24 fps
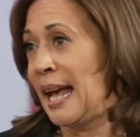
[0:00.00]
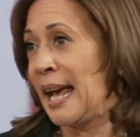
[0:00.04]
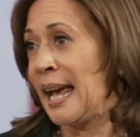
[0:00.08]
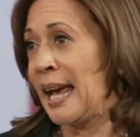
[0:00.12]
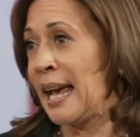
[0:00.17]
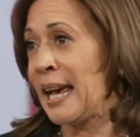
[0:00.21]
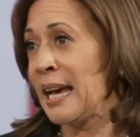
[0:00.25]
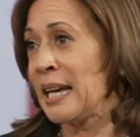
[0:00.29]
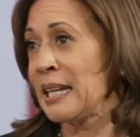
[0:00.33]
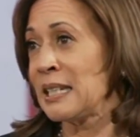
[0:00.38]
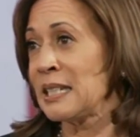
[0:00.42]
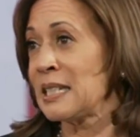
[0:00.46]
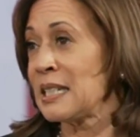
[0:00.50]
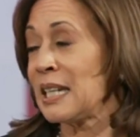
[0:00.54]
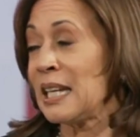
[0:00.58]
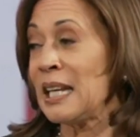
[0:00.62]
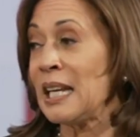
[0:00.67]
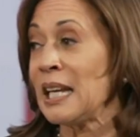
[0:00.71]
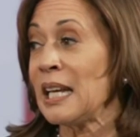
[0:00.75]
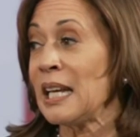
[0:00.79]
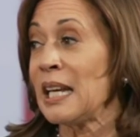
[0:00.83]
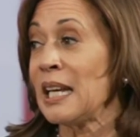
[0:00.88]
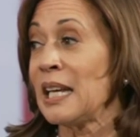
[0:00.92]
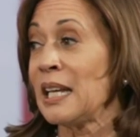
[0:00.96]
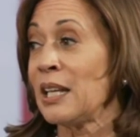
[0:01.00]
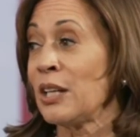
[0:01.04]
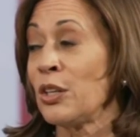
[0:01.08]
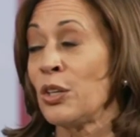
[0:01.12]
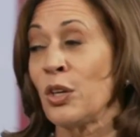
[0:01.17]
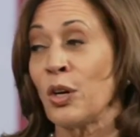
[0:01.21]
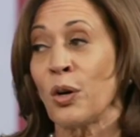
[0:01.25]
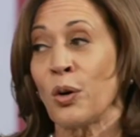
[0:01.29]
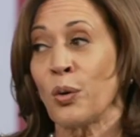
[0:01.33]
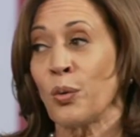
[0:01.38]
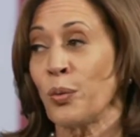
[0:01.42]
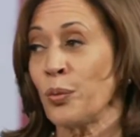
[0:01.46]
And, you
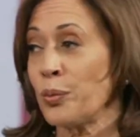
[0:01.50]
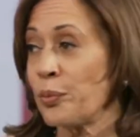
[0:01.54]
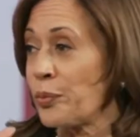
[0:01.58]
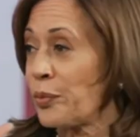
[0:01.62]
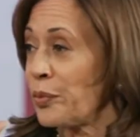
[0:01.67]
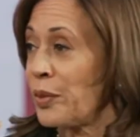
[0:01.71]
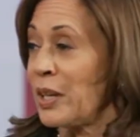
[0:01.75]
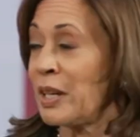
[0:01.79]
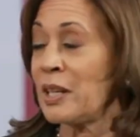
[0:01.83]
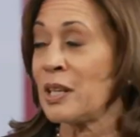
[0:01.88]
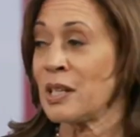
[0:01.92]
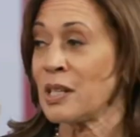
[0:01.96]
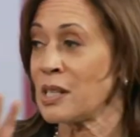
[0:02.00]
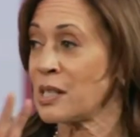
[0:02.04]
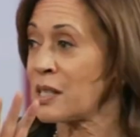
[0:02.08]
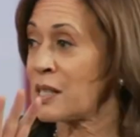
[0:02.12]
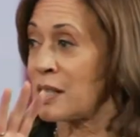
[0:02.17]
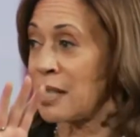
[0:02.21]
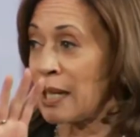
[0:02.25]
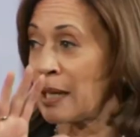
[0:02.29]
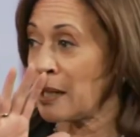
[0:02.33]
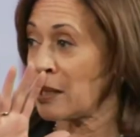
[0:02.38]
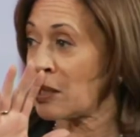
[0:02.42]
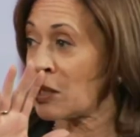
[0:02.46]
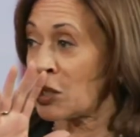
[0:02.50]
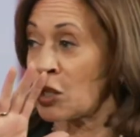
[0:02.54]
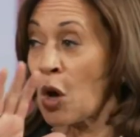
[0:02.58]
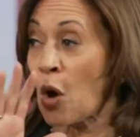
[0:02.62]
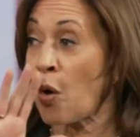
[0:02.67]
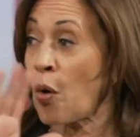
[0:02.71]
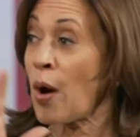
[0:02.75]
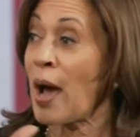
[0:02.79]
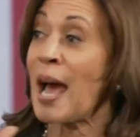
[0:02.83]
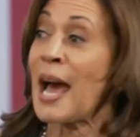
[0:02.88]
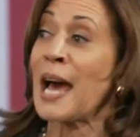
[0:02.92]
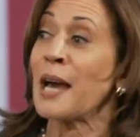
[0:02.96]
know, it is
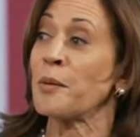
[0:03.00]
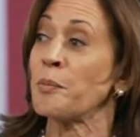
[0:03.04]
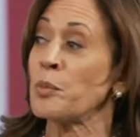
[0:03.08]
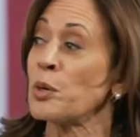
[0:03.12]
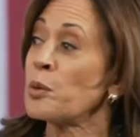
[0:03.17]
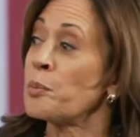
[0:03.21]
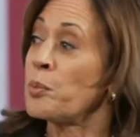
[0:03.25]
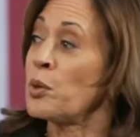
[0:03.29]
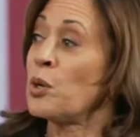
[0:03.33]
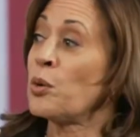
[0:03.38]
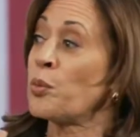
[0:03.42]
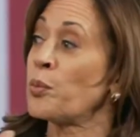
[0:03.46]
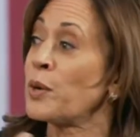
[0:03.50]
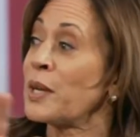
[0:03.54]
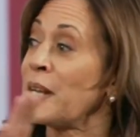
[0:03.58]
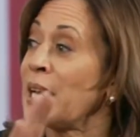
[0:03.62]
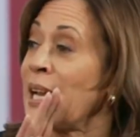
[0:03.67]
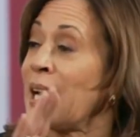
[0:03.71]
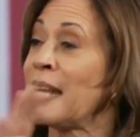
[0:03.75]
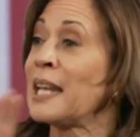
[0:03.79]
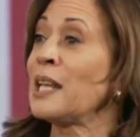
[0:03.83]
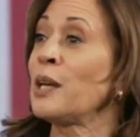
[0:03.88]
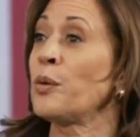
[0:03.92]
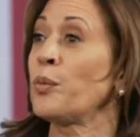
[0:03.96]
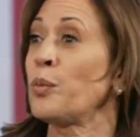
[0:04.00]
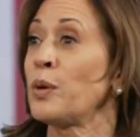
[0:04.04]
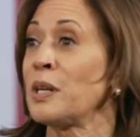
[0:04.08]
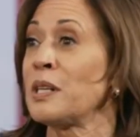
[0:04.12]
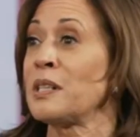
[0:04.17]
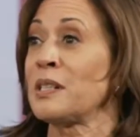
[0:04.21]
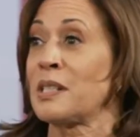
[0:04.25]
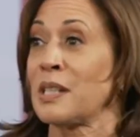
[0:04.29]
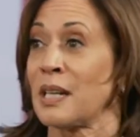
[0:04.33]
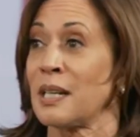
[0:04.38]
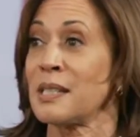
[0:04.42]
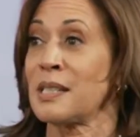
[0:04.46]
so admirable when
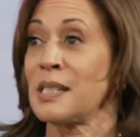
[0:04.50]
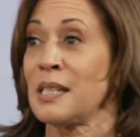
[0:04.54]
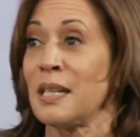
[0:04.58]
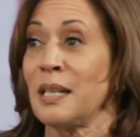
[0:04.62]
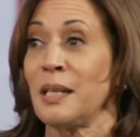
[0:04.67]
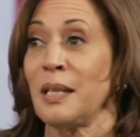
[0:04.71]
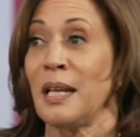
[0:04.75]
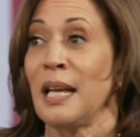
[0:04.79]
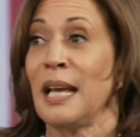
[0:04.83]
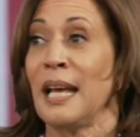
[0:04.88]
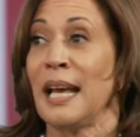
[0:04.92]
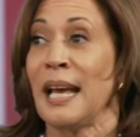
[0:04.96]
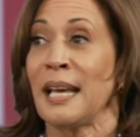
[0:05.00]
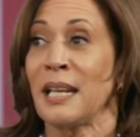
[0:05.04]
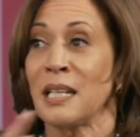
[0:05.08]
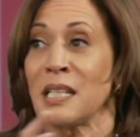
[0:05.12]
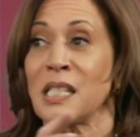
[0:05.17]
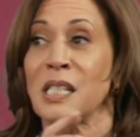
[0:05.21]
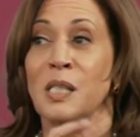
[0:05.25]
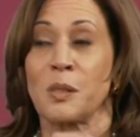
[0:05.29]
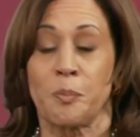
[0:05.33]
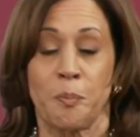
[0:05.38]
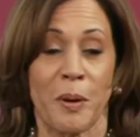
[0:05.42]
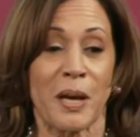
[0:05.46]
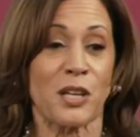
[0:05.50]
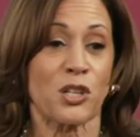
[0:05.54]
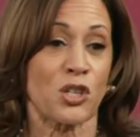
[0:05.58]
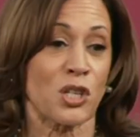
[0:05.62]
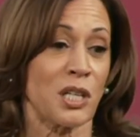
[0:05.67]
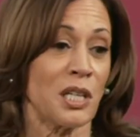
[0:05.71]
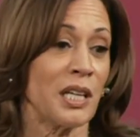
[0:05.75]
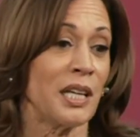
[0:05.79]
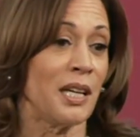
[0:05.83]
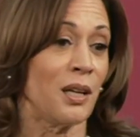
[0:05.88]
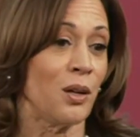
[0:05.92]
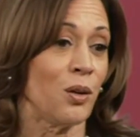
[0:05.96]
anyone does it, and
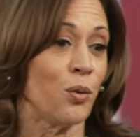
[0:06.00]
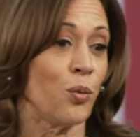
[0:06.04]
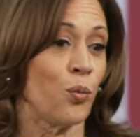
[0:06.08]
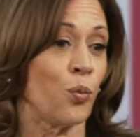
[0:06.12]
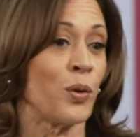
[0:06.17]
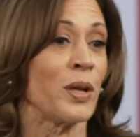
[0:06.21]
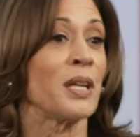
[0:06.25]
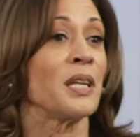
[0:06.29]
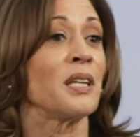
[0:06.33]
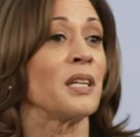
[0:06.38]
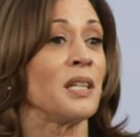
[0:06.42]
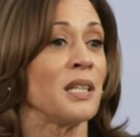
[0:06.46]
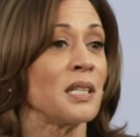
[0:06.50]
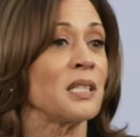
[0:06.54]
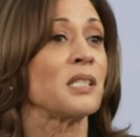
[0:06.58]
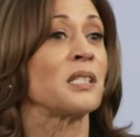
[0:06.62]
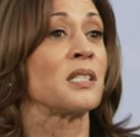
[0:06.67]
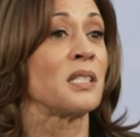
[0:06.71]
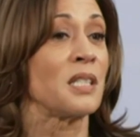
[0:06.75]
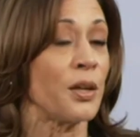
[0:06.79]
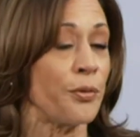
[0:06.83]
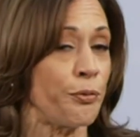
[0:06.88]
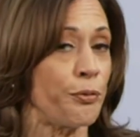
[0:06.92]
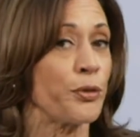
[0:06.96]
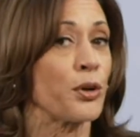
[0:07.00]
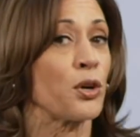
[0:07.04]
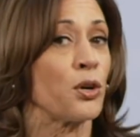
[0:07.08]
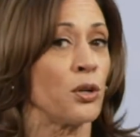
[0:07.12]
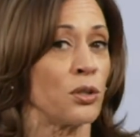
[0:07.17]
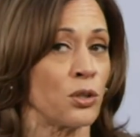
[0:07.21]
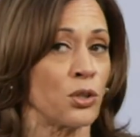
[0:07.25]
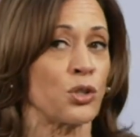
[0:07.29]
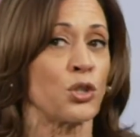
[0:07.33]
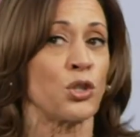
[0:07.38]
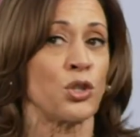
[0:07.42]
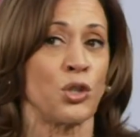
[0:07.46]
especially when it is
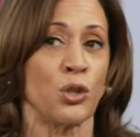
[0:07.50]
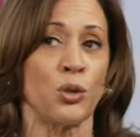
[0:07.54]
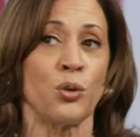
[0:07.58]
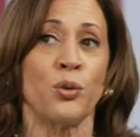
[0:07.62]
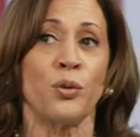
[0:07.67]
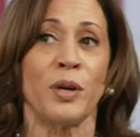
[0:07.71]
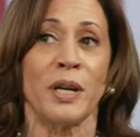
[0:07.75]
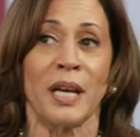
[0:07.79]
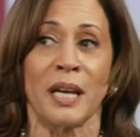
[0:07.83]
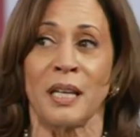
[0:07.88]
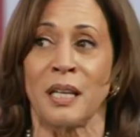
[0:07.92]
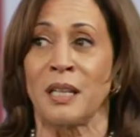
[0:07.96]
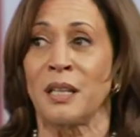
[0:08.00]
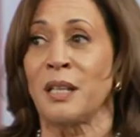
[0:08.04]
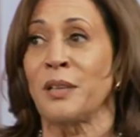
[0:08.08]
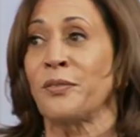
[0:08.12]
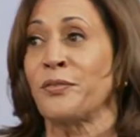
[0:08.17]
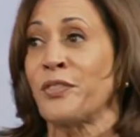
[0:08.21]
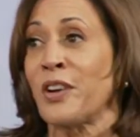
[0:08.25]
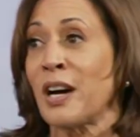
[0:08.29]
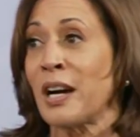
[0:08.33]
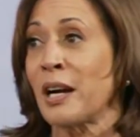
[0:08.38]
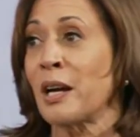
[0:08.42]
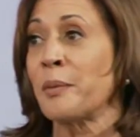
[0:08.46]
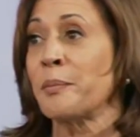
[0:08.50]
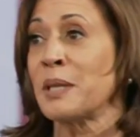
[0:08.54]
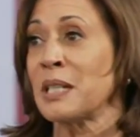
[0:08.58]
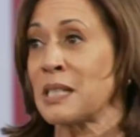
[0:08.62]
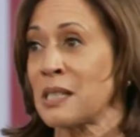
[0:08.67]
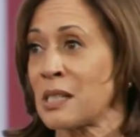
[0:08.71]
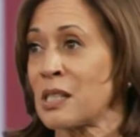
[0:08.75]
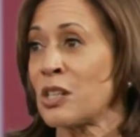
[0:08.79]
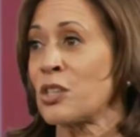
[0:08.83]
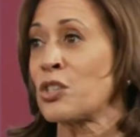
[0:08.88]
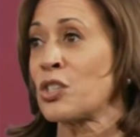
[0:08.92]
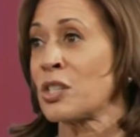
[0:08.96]
difficult to do in an environment
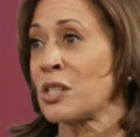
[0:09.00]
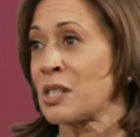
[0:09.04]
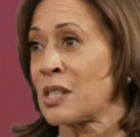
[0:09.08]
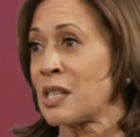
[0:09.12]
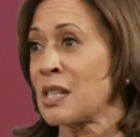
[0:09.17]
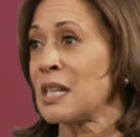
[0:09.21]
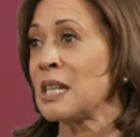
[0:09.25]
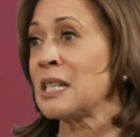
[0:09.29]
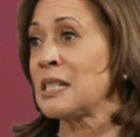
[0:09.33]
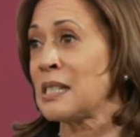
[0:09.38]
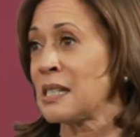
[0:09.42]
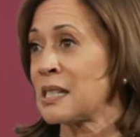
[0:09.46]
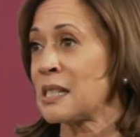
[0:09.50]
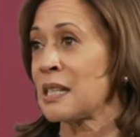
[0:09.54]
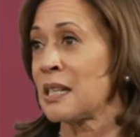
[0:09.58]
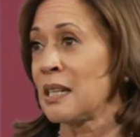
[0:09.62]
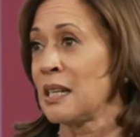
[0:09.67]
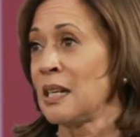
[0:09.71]
such as this.